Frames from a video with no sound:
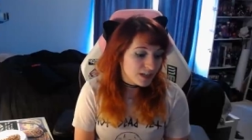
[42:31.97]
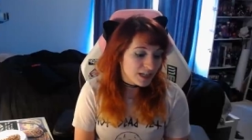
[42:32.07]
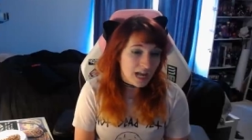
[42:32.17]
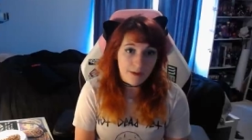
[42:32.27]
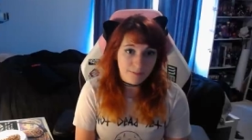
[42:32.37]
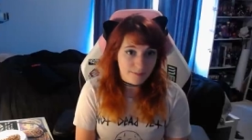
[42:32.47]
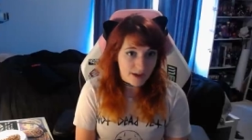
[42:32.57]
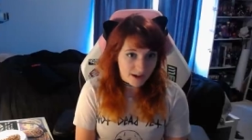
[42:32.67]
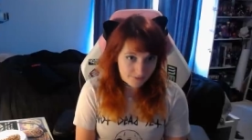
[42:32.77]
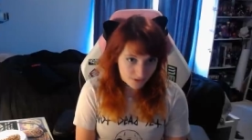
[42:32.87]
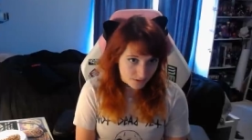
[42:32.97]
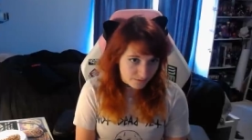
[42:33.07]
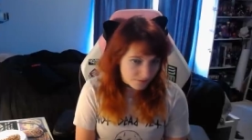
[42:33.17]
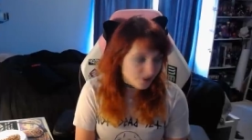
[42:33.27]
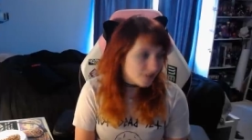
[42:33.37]
It happened back in Volume
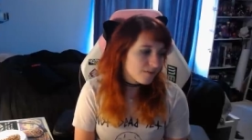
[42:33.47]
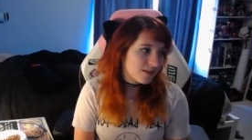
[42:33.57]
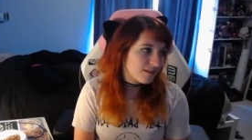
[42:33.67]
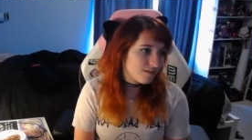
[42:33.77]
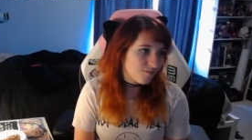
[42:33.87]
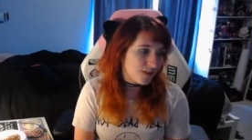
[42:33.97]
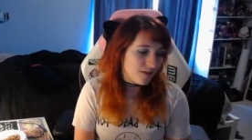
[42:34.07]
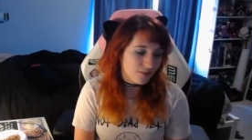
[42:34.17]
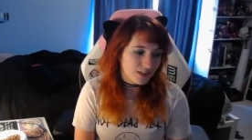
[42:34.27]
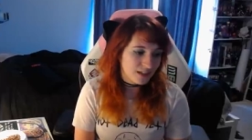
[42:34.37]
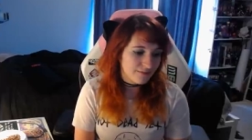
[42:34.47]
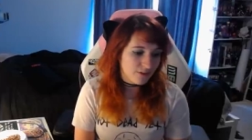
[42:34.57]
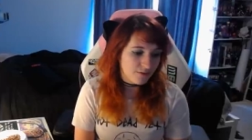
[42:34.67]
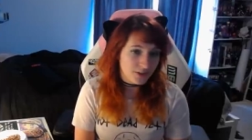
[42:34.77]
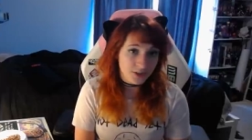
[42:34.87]
4 with, with everything
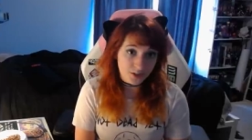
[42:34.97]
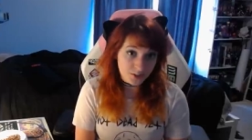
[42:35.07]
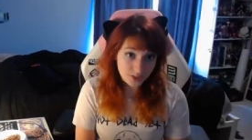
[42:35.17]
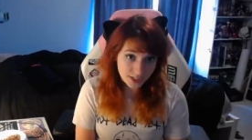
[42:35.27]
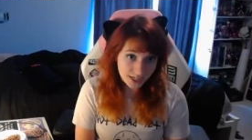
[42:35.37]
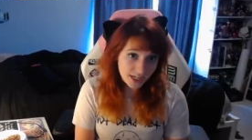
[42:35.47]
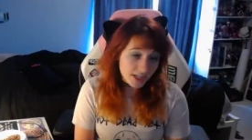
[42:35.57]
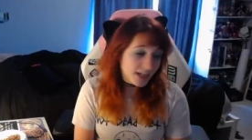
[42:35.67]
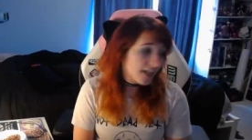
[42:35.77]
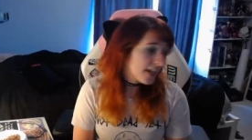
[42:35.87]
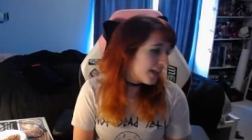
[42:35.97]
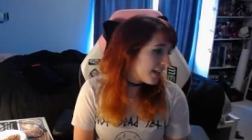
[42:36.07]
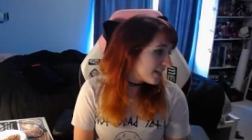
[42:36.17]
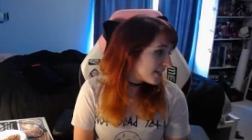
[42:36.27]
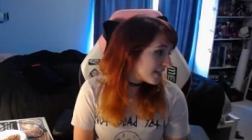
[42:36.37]
involving Kuroyuri.
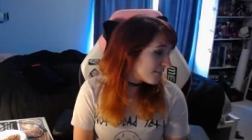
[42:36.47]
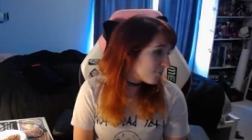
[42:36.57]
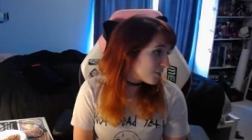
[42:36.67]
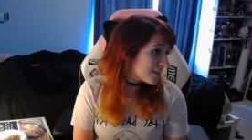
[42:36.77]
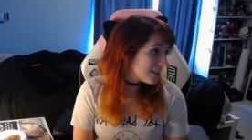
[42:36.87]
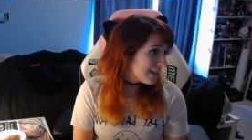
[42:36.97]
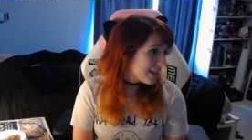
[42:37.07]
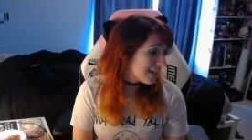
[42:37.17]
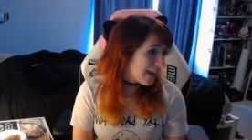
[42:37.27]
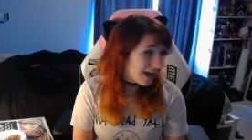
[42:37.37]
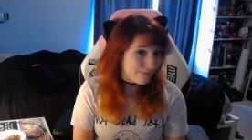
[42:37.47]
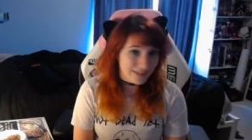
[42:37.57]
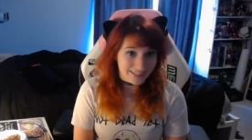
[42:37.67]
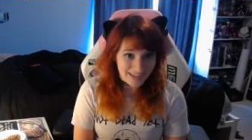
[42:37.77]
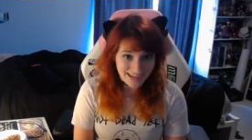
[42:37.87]
And we're seeing it
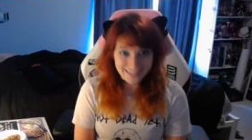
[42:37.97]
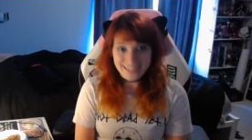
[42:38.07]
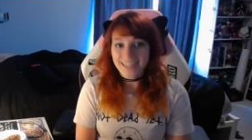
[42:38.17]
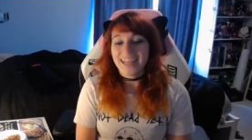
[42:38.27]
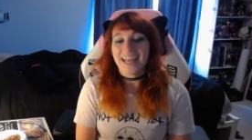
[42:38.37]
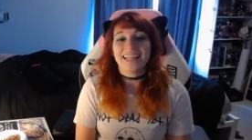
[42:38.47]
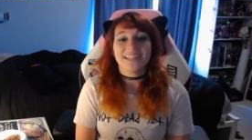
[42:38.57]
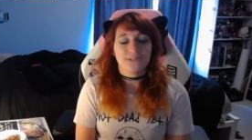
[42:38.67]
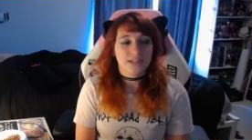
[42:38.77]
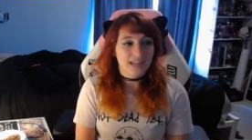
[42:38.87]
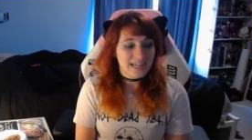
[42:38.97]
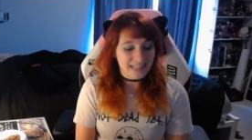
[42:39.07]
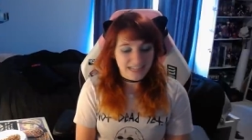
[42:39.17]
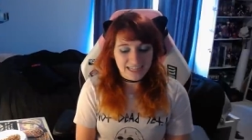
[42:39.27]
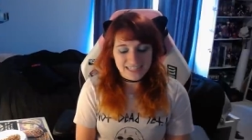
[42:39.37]
happen again. And so I
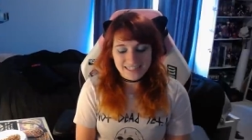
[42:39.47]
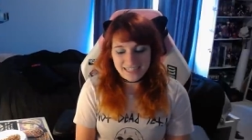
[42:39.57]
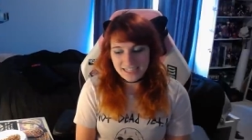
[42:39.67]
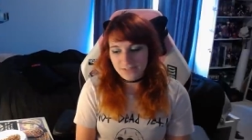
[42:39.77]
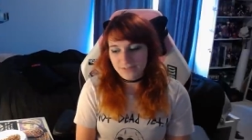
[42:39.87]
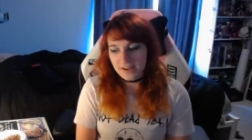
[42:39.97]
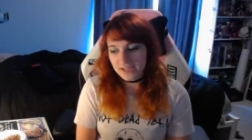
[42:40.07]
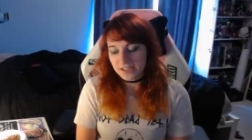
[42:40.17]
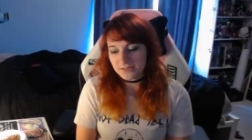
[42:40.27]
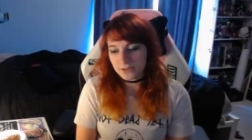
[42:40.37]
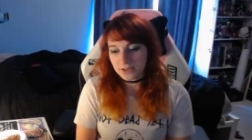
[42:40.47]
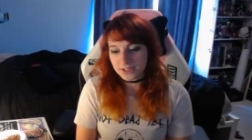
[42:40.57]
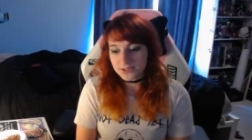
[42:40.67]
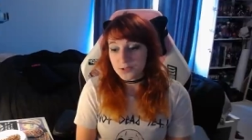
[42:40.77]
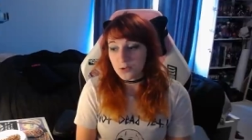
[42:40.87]
think instead of kind of
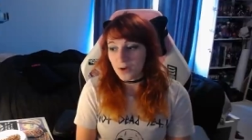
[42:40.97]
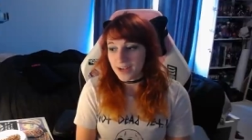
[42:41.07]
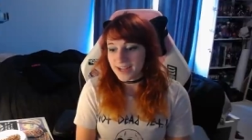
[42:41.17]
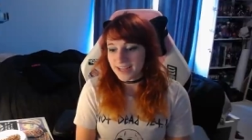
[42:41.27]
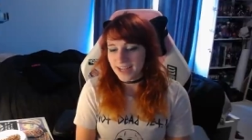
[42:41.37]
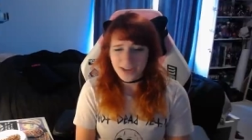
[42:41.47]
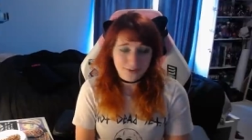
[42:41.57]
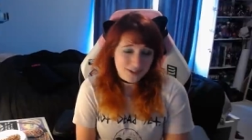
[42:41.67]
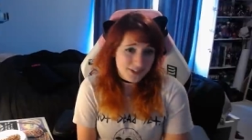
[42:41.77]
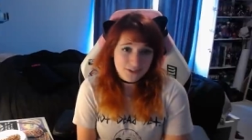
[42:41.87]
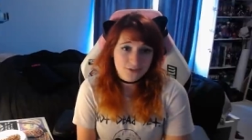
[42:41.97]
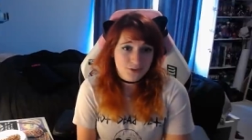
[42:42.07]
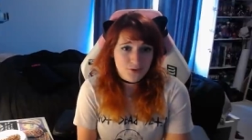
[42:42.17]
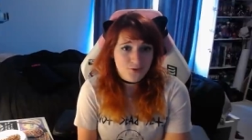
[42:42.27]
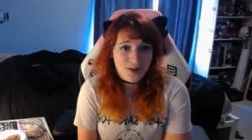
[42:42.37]
Nora's quiet, I really don't
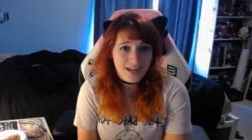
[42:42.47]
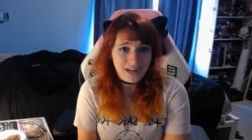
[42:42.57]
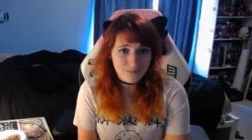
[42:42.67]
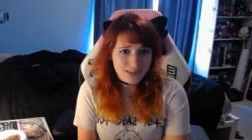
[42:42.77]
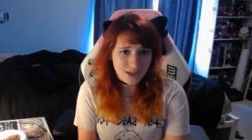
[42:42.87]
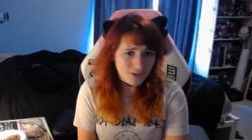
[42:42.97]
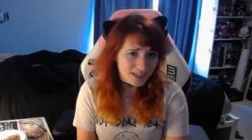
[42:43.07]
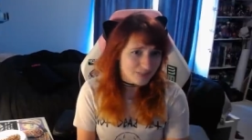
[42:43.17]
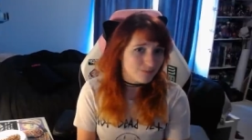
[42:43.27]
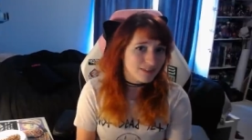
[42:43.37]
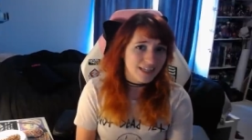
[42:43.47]
know who I am without him.